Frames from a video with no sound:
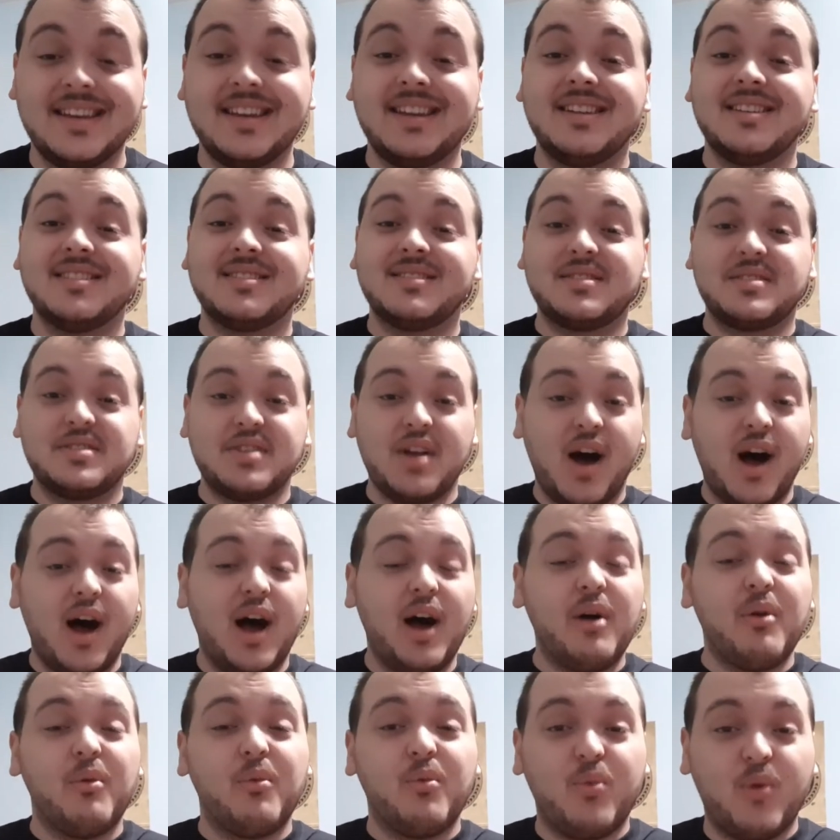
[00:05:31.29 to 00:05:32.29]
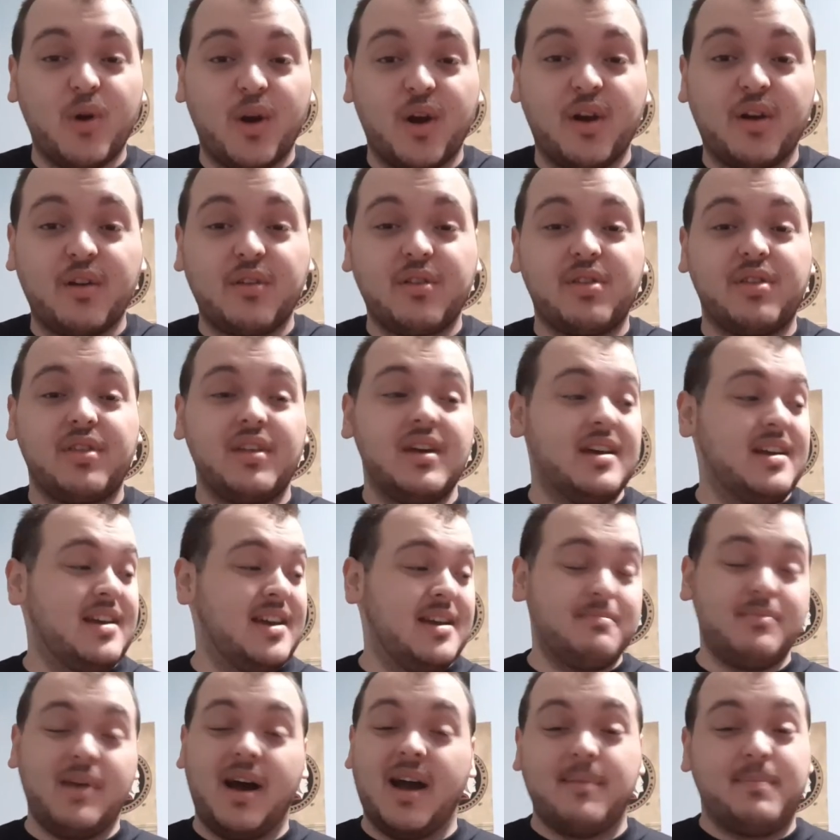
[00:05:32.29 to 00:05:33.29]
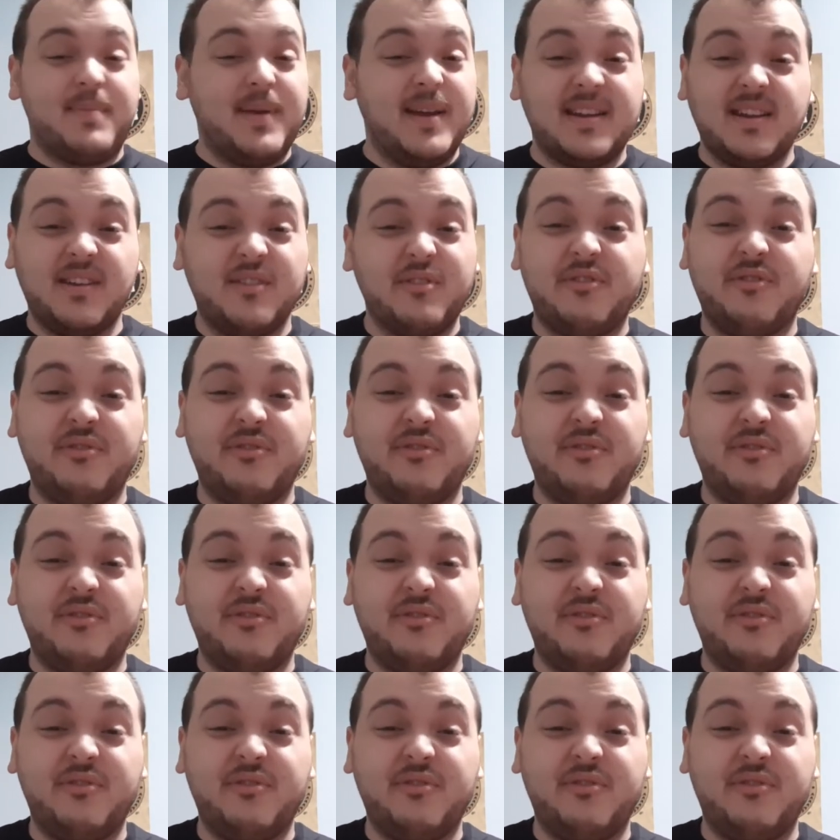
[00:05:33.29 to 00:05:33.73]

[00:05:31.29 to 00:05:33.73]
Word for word: It is not worth, in my opinion,